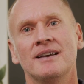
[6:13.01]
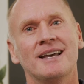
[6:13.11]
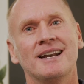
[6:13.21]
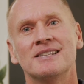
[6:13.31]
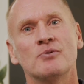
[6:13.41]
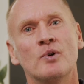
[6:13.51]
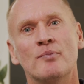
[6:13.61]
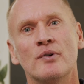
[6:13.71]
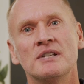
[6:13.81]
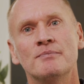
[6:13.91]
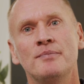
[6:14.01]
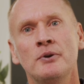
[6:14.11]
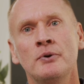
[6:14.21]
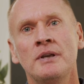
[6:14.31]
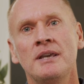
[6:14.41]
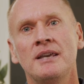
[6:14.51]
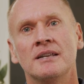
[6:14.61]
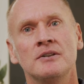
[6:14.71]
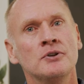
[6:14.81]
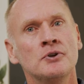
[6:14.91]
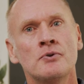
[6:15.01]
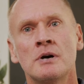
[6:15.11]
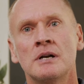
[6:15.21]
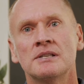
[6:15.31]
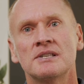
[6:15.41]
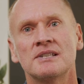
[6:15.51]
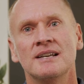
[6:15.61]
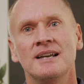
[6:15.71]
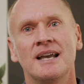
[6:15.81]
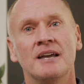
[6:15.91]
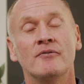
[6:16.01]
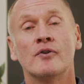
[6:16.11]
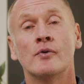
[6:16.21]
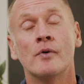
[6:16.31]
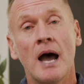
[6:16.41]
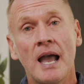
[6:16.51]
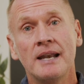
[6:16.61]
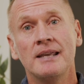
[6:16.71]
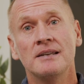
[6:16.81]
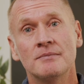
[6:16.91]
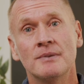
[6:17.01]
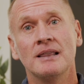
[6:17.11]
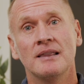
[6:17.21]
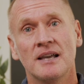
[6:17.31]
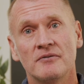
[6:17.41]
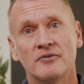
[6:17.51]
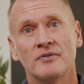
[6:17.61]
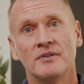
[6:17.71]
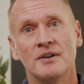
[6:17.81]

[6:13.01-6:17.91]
and it's what brings beauty and nuance and variety to my life,